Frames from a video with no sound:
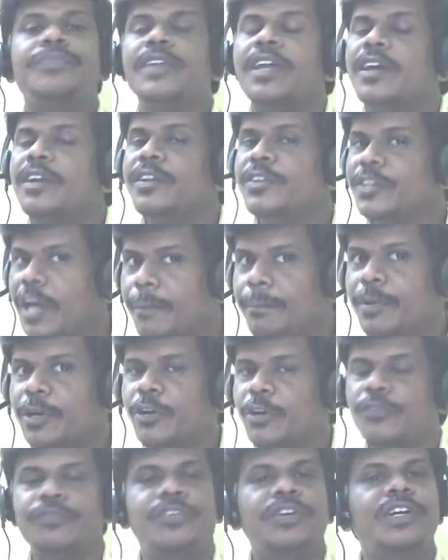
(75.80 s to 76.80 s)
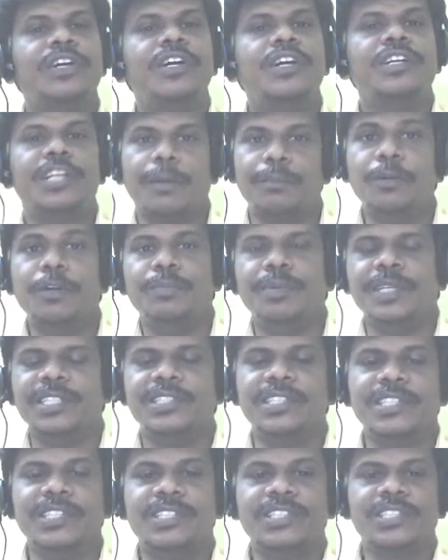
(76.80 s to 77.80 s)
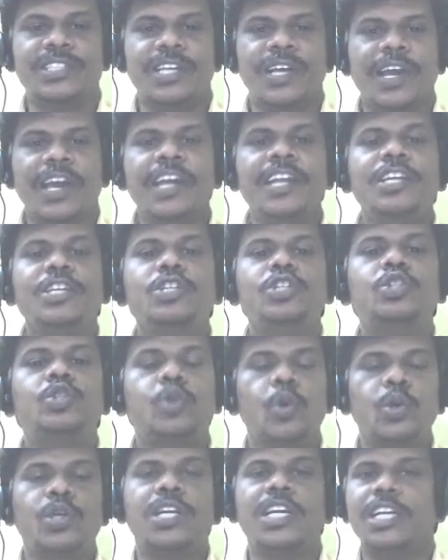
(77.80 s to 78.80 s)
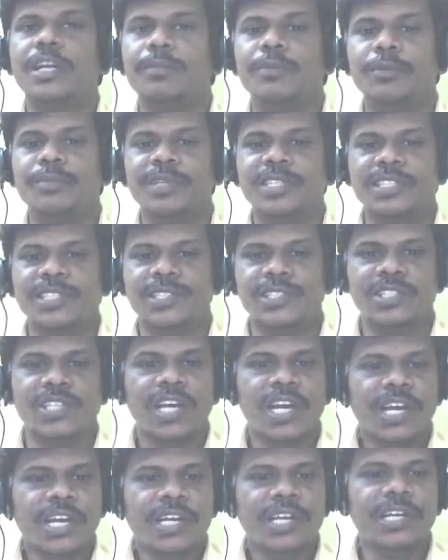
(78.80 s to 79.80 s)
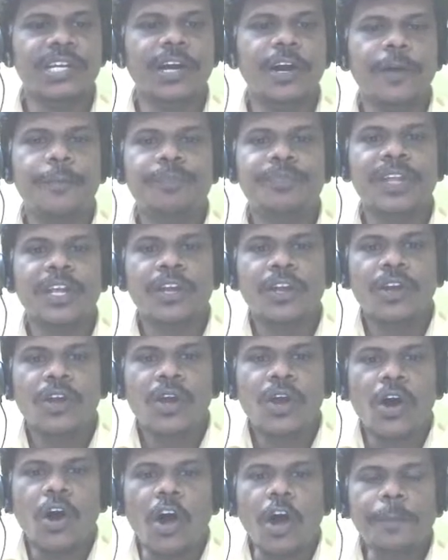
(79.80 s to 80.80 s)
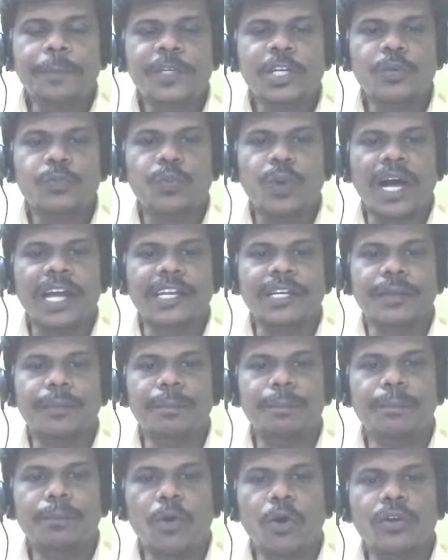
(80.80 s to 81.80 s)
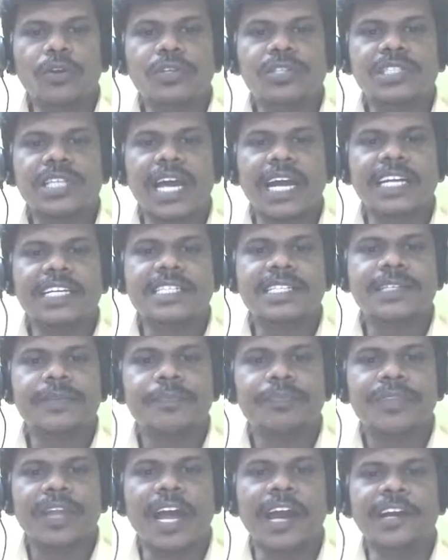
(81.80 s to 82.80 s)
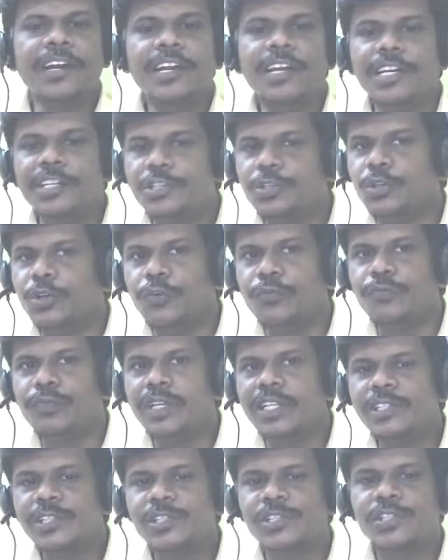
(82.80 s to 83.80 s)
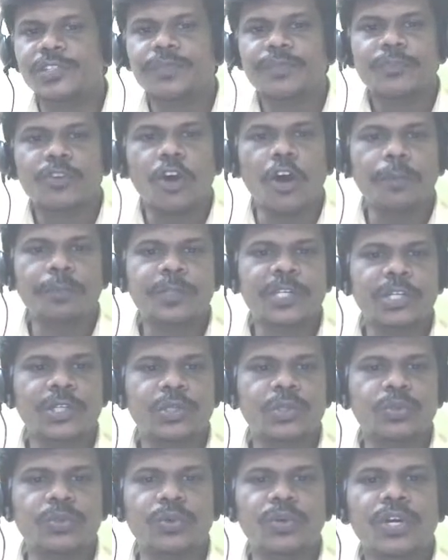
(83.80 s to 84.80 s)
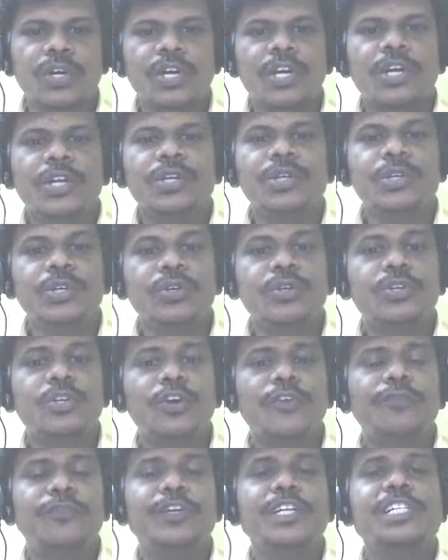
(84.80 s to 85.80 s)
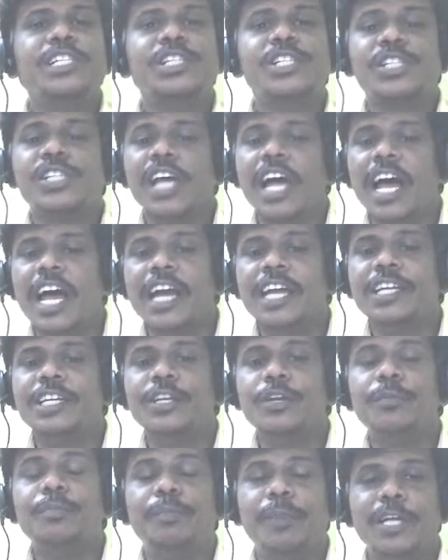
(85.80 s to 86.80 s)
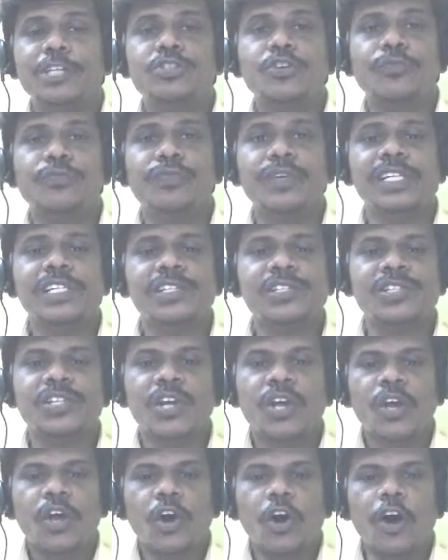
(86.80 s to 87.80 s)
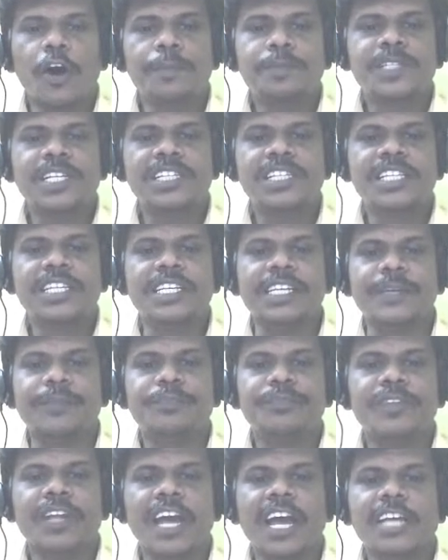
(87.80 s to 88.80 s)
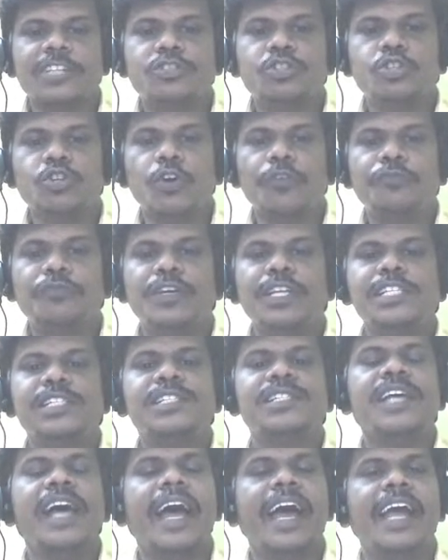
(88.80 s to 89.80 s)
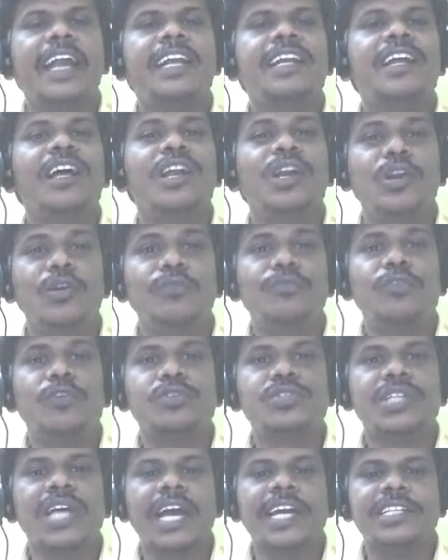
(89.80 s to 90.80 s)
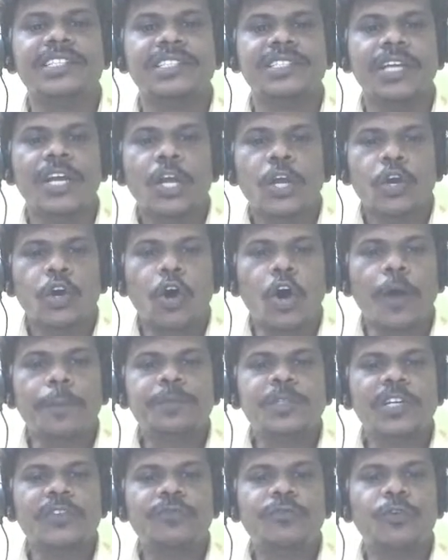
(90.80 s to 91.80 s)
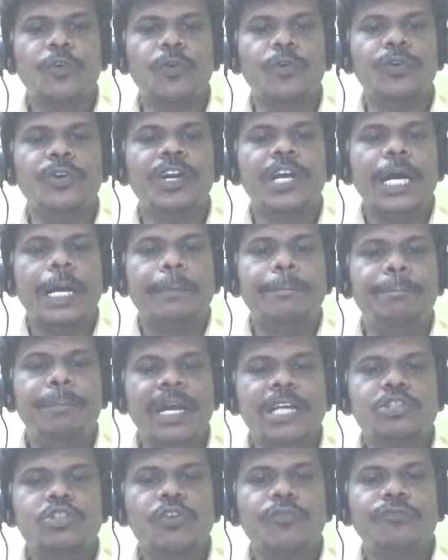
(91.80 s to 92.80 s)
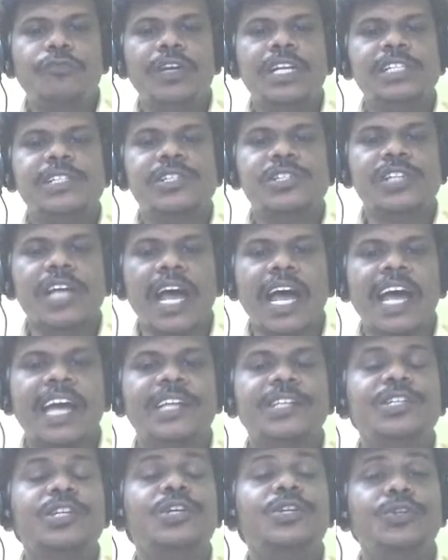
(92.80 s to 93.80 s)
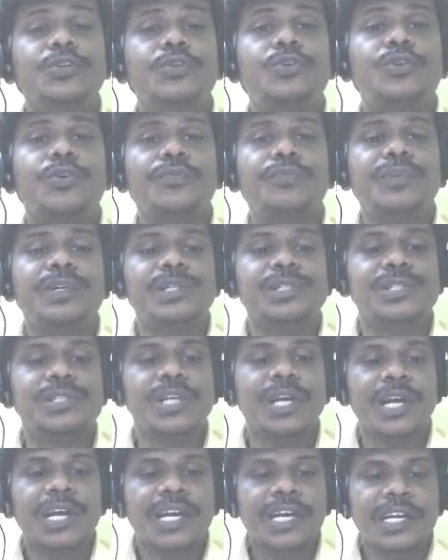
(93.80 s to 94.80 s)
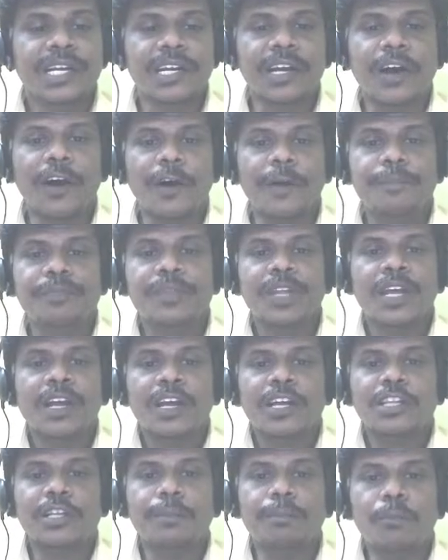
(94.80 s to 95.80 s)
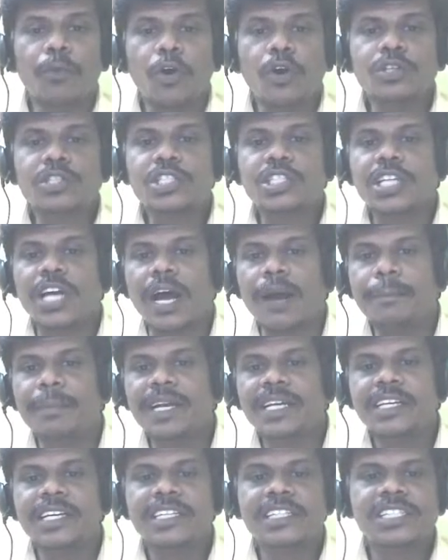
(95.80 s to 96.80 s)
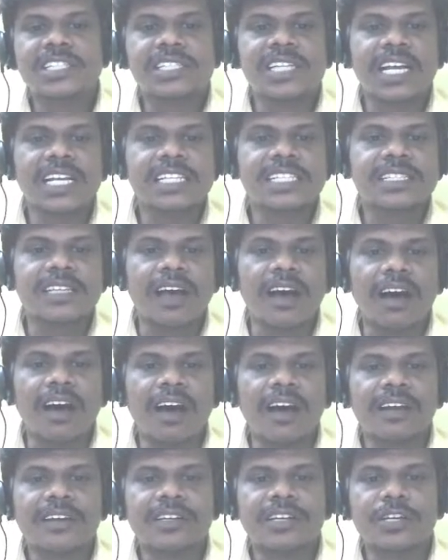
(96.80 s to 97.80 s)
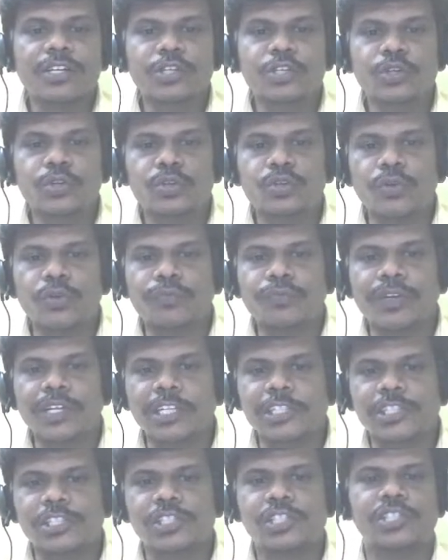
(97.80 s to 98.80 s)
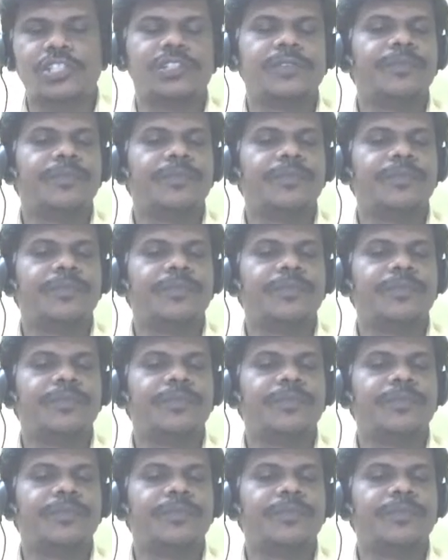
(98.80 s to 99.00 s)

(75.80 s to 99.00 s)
number of WBCs in total WBCs. Here, option 1, monocytes and eosinophils. Option 2, neutrophils and basophils. Option 3, eosinophils and lymphocytes. Option 4, basophils and neutrophils. Here, the most abundant cells are neutrophils